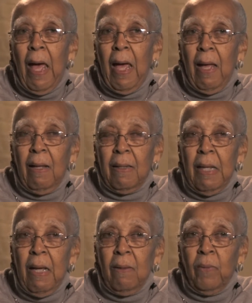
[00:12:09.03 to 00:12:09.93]
And
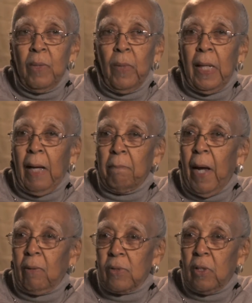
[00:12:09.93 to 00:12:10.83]
then when we got
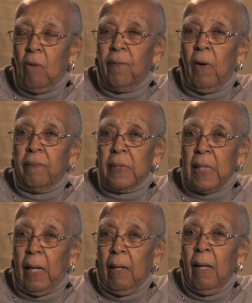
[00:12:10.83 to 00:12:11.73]
Microsoft Office,
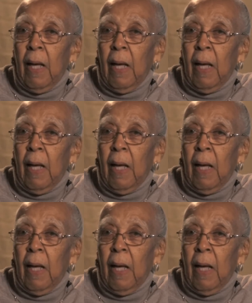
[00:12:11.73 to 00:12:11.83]
I